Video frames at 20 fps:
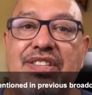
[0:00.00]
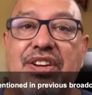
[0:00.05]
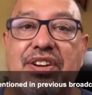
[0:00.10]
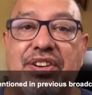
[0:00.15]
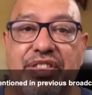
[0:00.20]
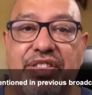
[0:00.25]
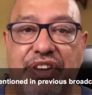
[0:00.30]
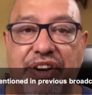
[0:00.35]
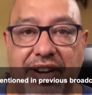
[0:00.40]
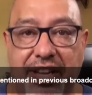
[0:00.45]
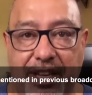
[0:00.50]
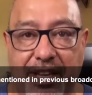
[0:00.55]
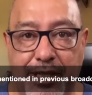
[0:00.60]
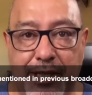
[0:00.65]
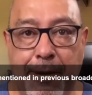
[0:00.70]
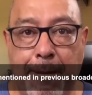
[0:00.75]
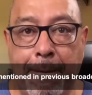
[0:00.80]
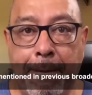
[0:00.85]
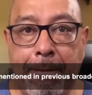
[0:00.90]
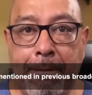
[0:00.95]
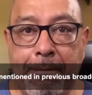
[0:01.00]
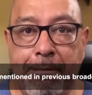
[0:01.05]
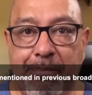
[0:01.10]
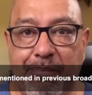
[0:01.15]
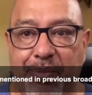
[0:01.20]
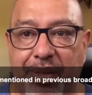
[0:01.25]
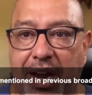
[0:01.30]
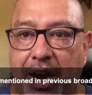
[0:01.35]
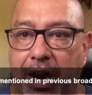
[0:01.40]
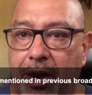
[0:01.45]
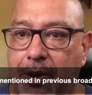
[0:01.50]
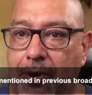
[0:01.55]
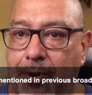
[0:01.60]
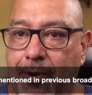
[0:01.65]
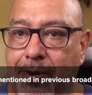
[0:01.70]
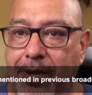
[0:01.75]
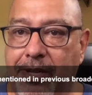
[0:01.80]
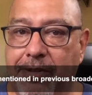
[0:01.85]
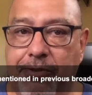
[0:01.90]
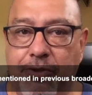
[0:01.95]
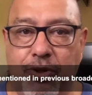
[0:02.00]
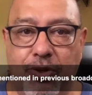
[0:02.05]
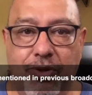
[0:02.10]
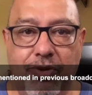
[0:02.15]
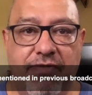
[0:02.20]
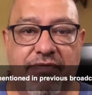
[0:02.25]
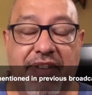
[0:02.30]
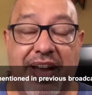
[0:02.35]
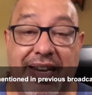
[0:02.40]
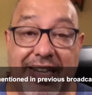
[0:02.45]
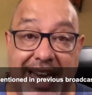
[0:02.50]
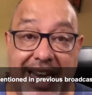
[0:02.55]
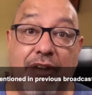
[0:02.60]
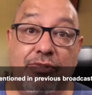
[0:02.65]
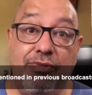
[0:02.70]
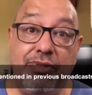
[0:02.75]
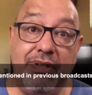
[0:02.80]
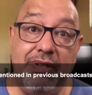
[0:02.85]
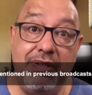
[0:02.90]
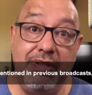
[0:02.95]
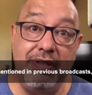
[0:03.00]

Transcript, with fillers: 30s are going to find out